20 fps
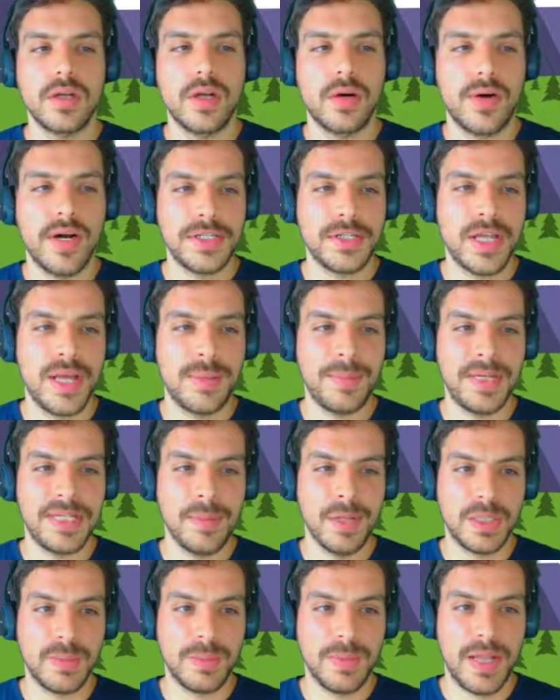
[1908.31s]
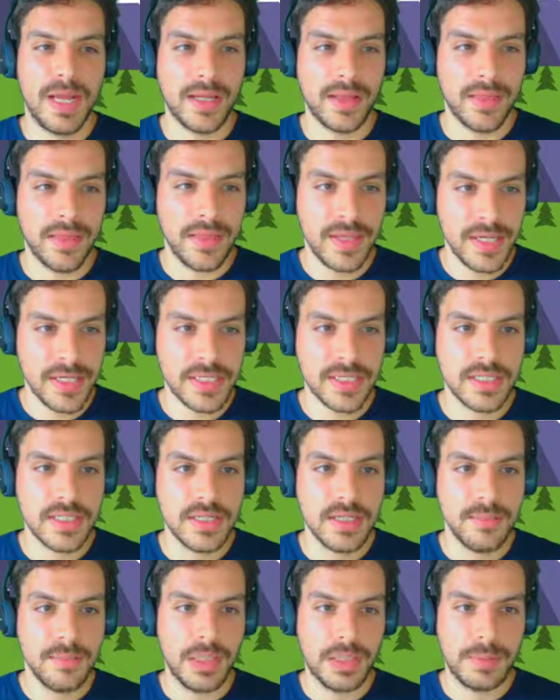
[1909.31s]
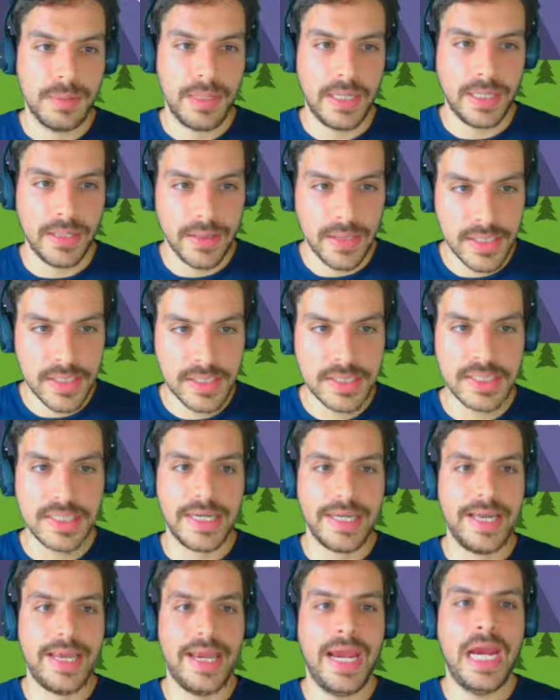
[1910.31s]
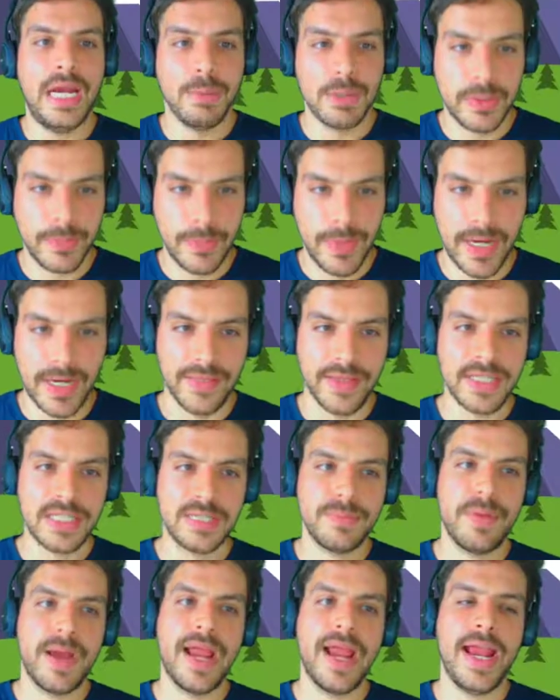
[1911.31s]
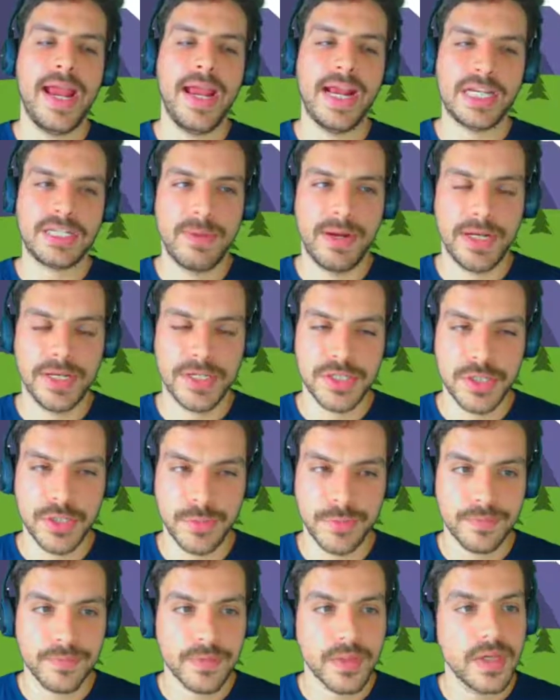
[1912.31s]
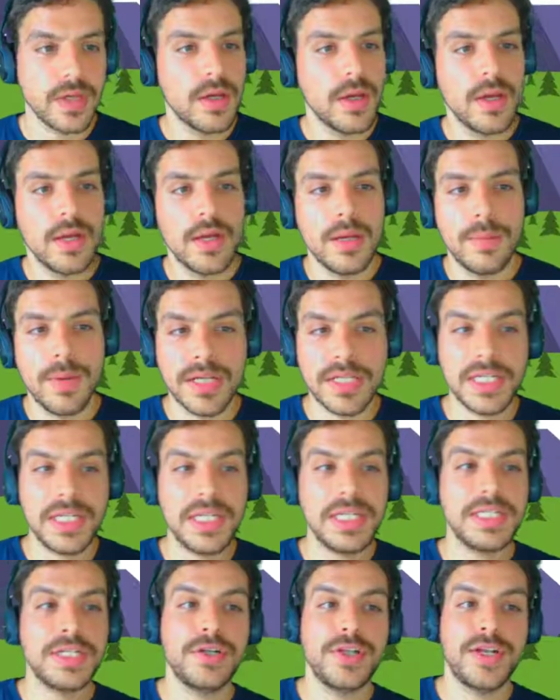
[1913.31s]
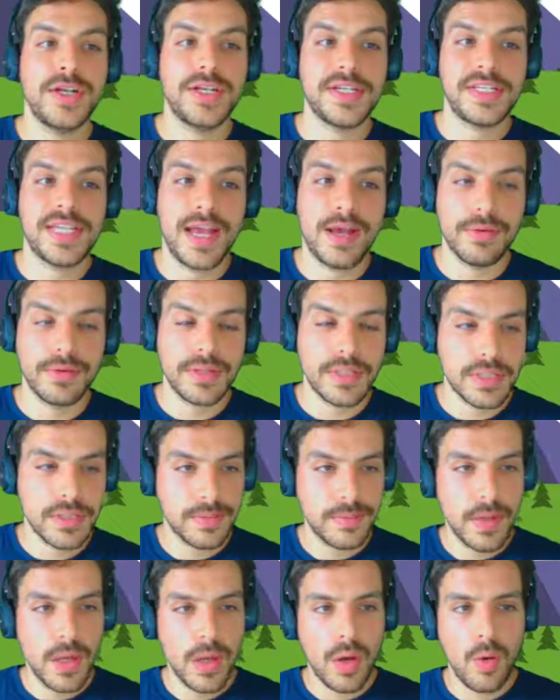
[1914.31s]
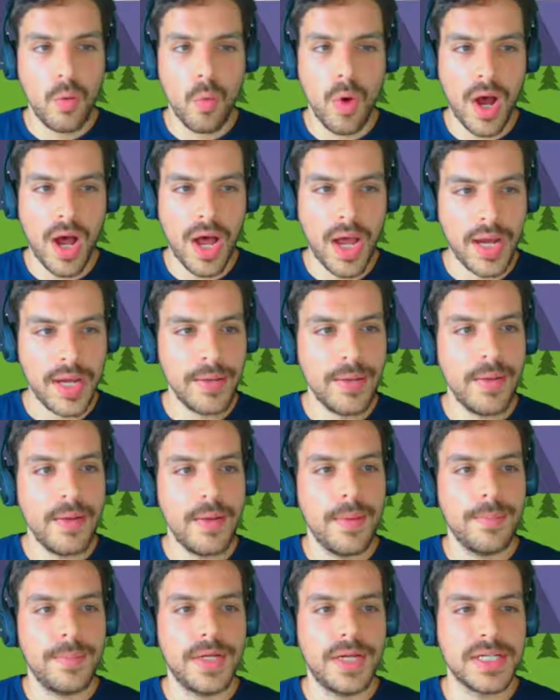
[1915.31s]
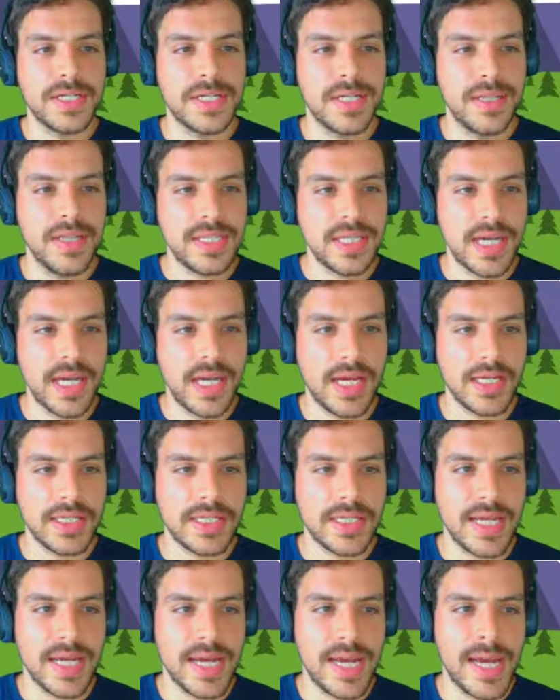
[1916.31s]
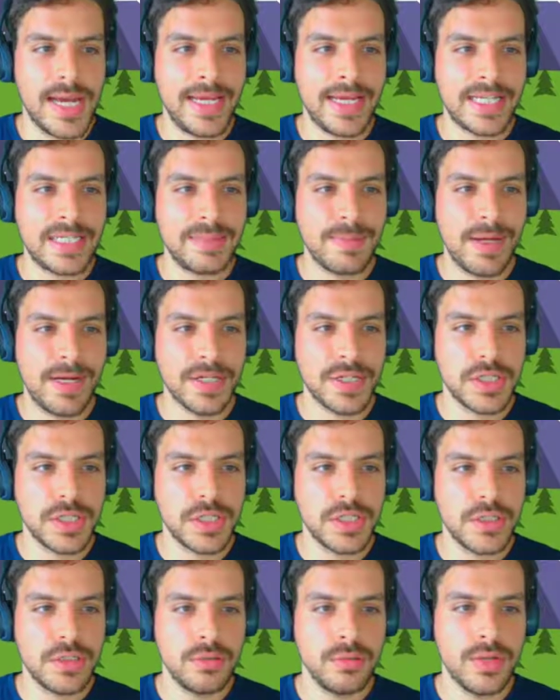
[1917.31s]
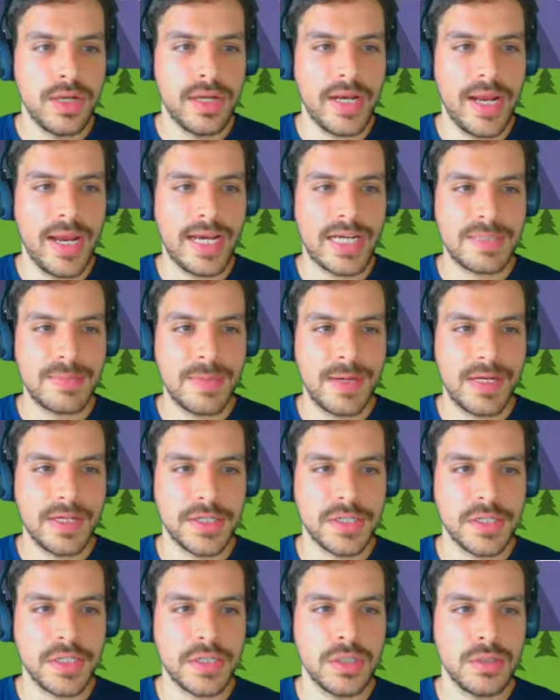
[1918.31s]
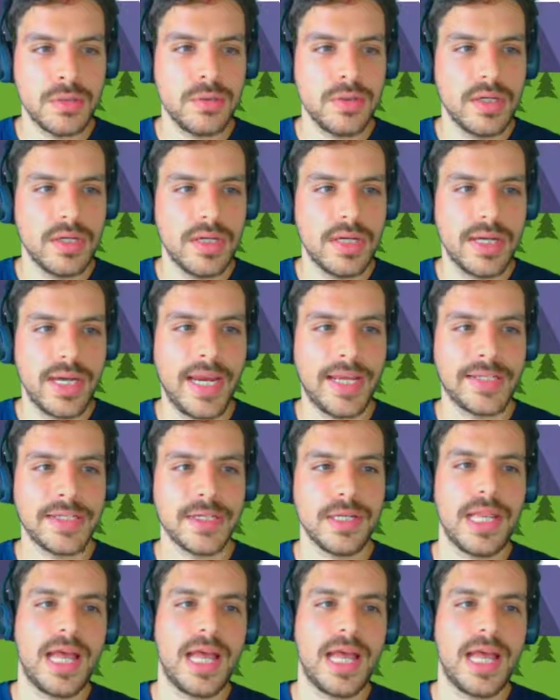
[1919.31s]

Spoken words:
All right, so that means multiplying this, and multiplying this by ax minus 2. But it's easier than it sounds. Why? Because in this case, ax minus 2 and ax minus 2 cancel